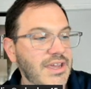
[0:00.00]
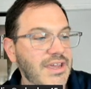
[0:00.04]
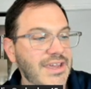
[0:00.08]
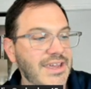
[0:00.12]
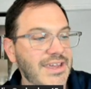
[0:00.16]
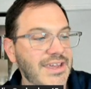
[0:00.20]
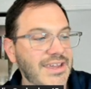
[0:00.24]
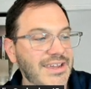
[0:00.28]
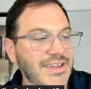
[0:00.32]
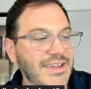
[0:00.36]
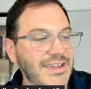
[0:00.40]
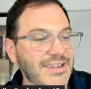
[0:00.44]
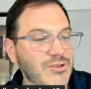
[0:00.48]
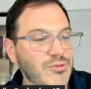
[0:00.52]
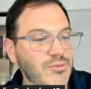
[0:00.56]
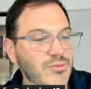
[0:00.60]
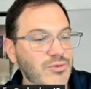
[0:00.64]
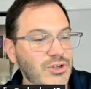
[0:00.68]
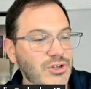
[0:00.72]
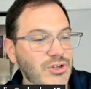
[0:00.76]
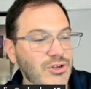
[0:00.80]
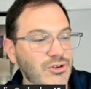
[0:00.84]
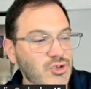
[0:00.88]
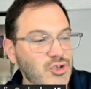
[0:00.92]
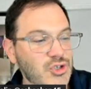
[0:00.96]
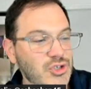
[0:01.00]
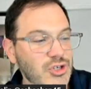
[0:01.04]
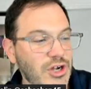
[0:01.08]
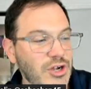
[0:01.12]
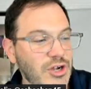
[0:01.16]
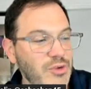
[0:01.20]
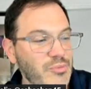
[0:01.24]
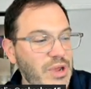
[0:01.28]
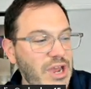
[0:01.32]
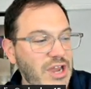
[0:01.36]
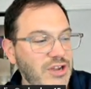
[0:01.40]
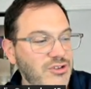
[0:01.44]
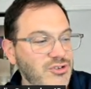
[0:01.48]
and, Sean
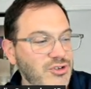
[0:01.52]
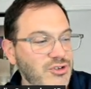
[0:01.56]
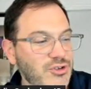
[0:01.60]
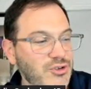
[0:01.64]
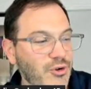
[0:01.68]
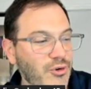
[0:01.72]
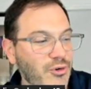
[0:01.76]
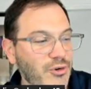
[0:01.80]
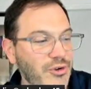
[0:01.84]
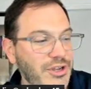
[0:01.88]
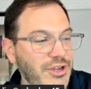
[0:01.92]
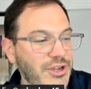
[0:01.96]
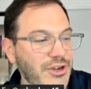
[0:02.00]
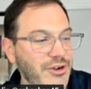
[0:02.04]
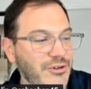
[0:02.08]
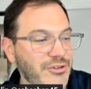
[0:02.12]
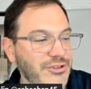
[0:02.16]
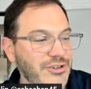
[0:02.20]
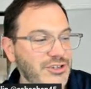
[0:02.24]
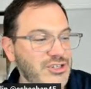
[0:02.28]
Patrick Nolan here on